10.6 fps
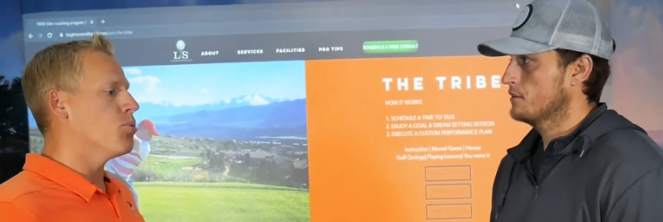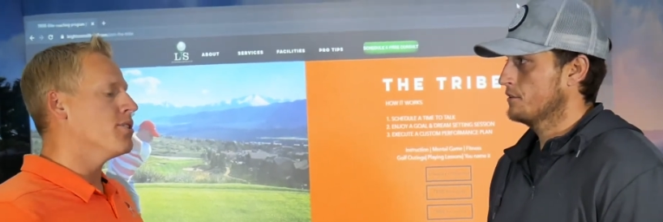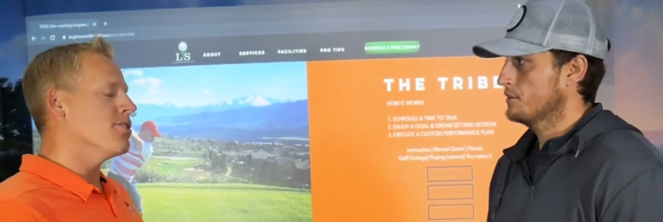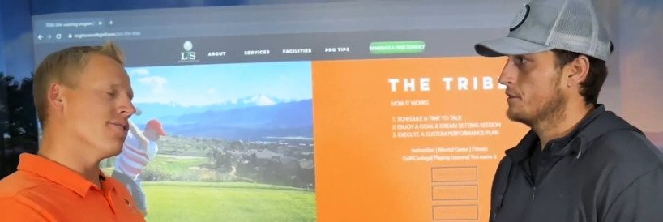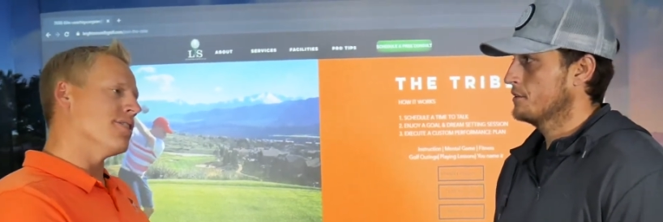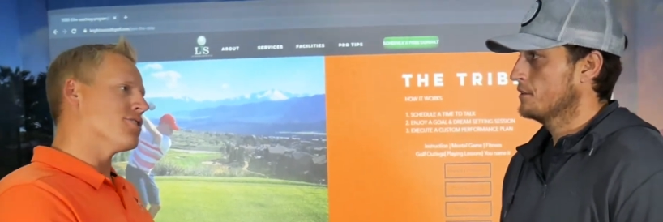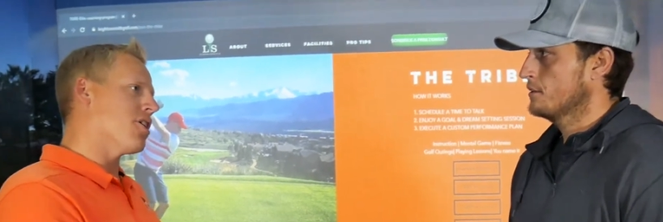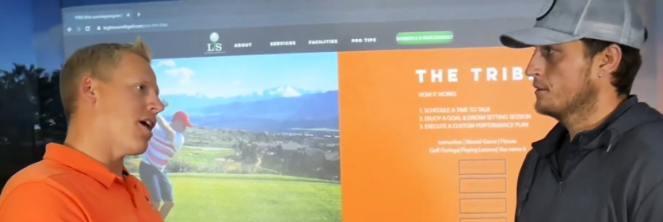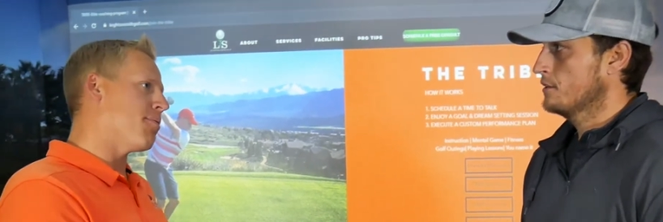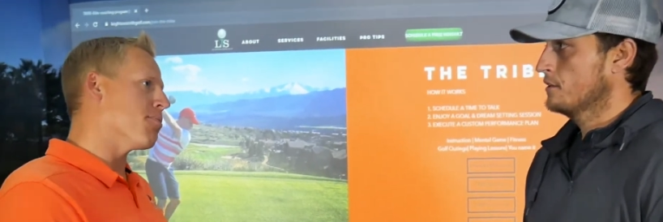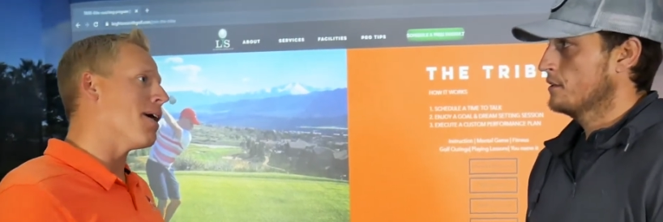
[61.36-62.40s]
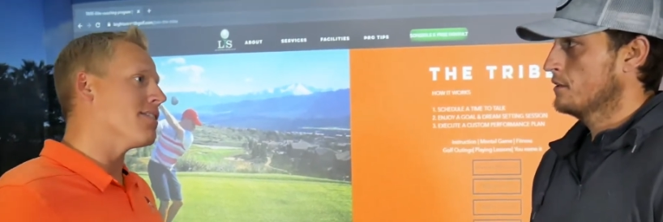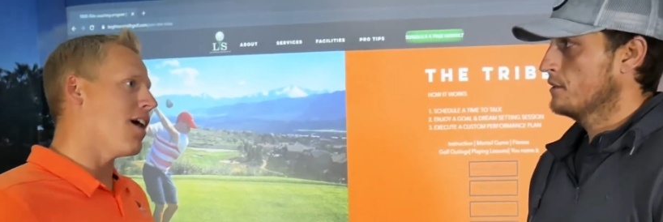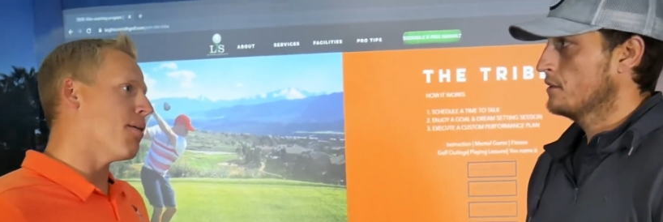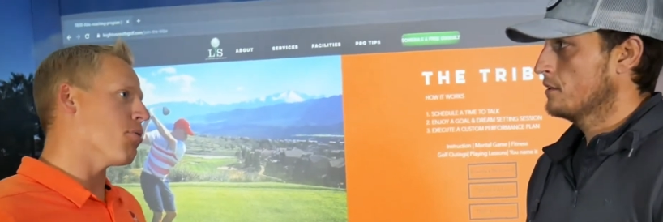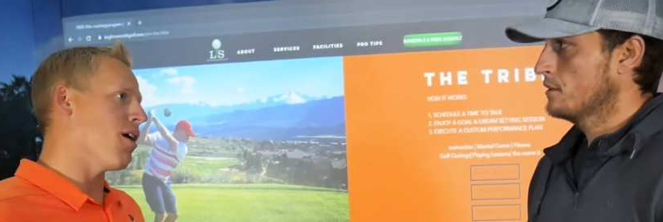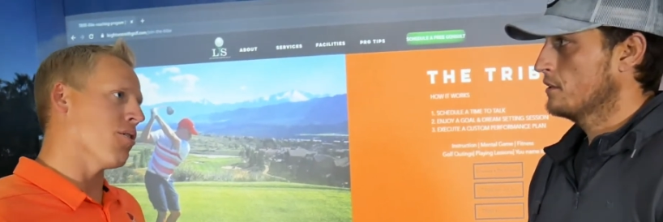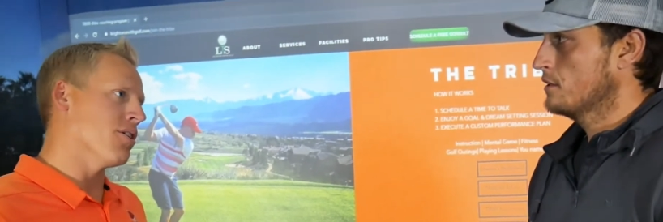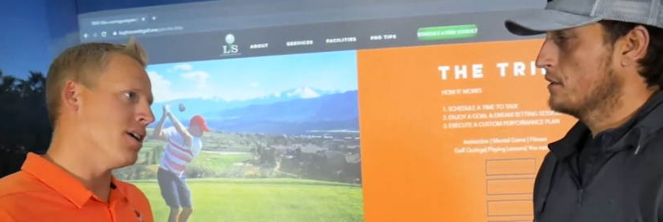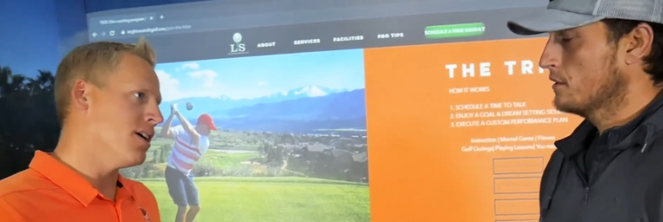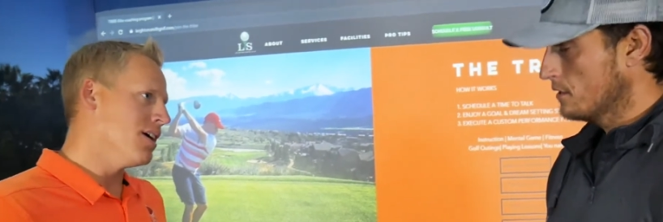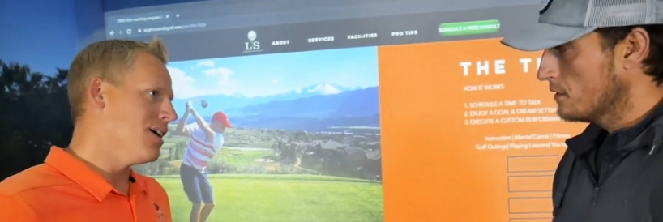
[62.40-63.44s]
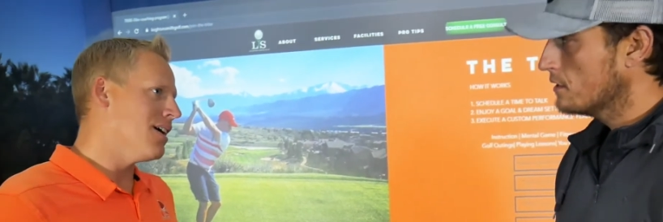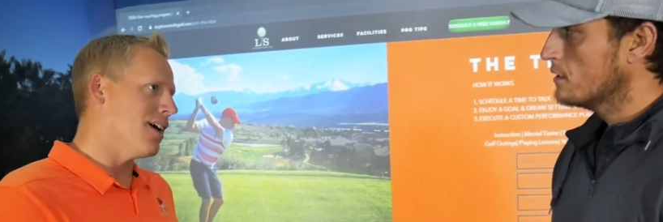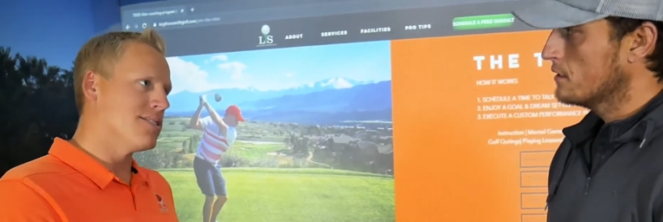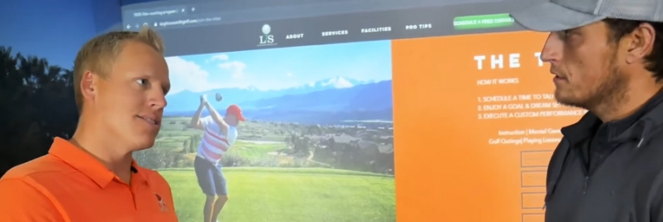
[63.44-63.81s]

Speaker 1: So when you're in the tribe, you're my top priority, and I